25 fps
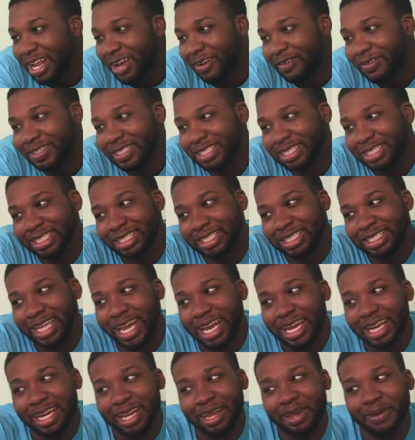I was
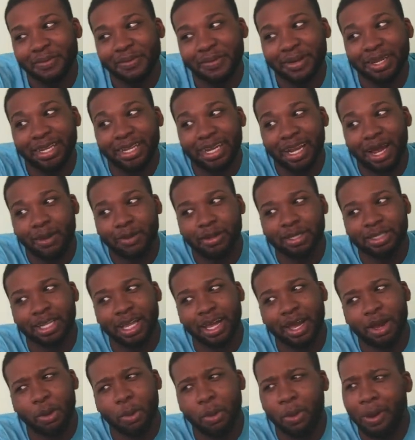excited, but then I was
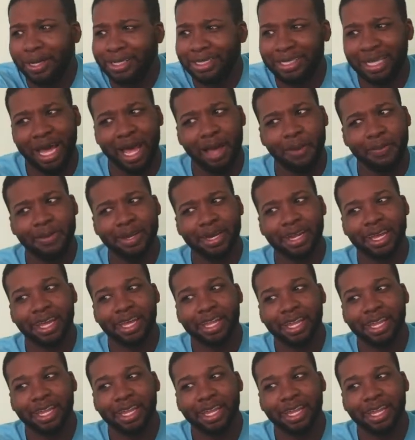like, what's happening?